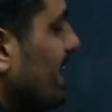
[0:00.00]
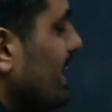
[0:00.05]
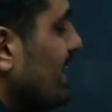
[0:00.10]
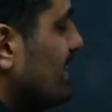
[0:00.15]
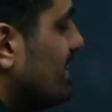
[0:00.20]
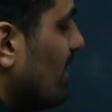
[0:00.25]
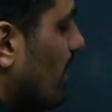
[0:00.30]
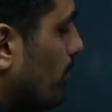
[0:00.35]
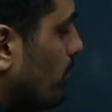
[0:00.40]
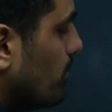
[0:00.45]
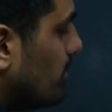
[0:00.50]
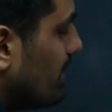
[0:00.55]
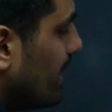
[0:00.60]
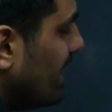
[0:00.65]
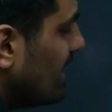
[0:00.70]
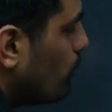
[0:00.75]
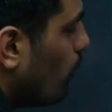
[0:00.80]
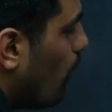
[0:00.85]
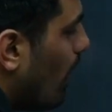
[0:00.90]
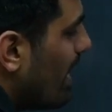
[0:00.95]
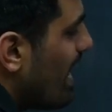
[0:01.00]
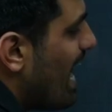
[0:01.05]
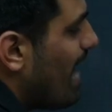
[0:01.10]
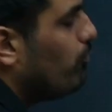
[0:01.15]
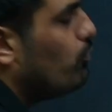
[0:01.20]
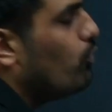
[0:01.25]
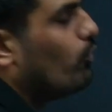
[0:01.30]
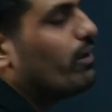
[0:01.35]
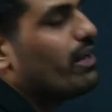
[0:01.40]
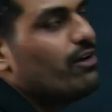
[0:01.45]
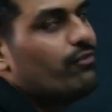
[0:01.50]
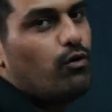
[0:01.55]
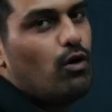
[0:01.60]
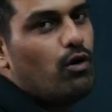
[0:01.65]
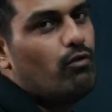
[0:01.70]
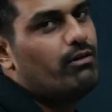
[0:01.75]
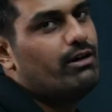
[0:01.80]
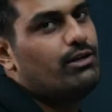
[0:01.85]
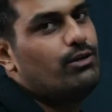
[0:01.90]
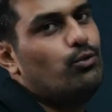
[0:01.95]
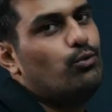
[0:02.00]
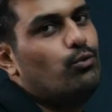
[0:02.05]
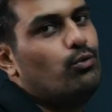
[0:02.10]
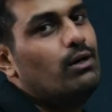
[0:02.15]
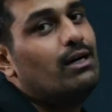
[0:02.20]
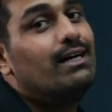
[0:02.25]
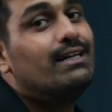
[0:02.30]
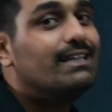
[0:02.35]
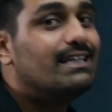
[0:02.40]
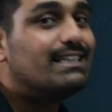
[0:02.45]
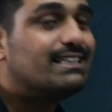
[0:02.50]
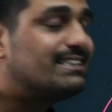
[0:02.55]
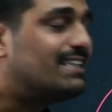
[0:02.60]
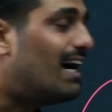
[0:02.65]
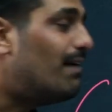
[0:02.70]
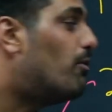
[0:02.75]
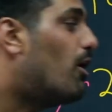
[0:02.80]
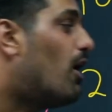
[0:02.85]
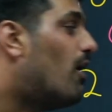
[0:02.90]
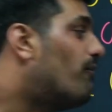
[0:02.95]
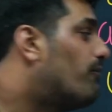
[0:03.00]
terms is what I am looking forward to. The sum of